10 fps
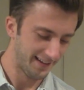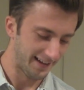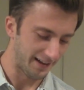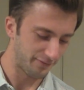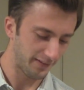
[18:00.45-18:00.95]

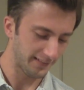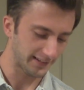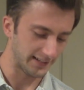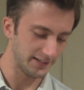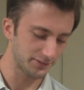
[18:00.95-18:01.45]
I felt
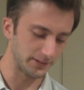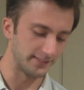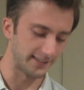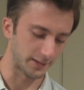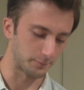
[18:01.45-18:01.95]
like a history
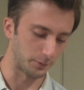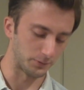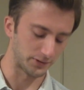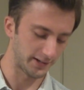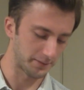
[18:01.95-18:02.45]
textbook
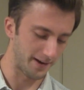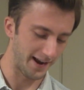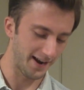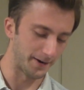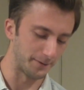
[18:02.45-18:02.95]
was cutting my
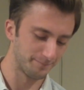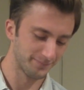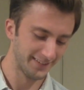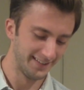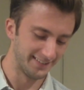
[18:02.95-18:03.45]
hair.
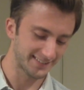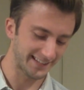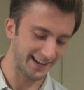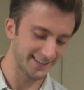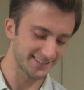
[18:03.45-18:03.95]
This
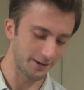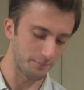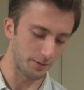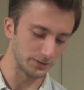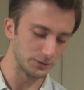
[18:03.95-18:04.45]
guy saw
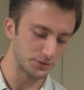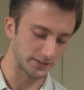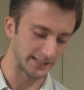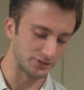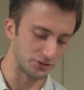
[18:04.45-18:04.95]
Martin Luther
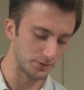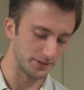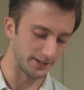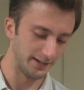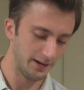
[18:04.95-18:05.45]
King
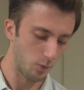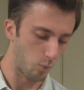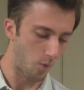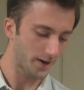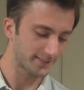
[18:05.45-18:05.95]
Jr.
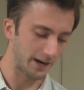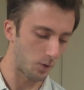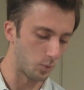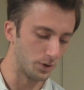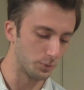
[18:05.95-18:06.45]
walk
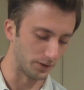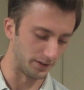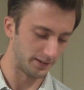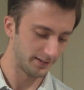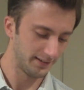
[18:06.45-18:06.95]
down
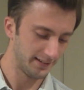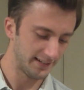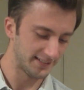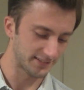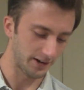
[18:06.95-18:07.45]
Woodward.
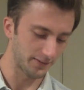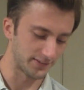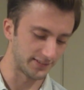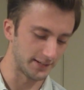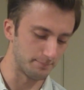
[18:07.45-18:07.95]
He saw the
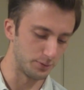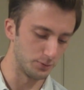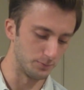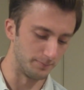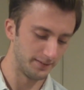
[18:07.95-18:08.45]
city
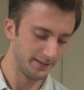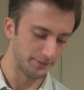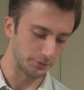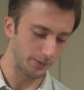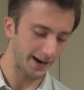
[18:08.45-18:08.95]
boom,
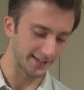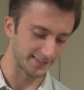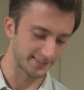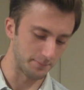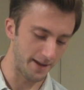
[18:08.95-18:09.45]
the
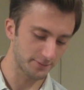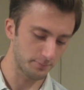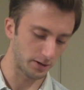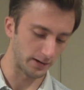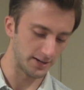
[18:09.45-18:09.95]
riots, the mass
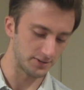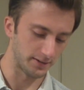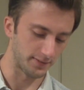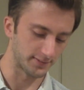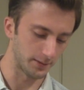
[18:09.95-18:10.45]
migration
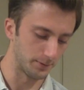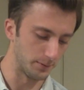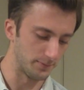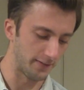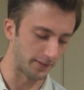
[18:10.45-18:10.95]
to the
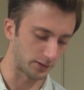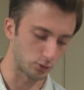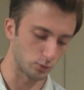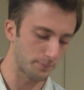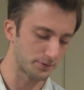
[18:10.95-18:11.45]
suburbs, and the
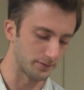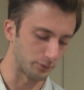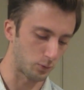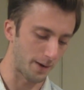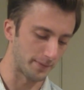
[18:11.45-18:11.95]
corruption
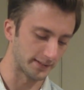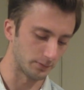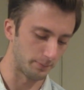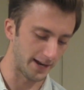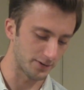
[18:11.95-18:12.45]
of Kwame
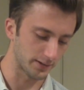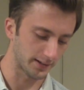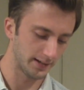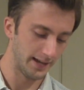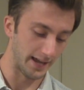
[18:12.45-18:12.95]

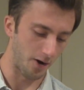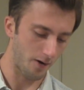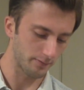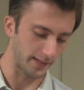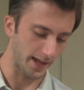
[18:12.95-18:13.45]
Kilpatrick, and
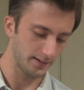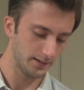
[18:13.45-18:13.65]
all of that.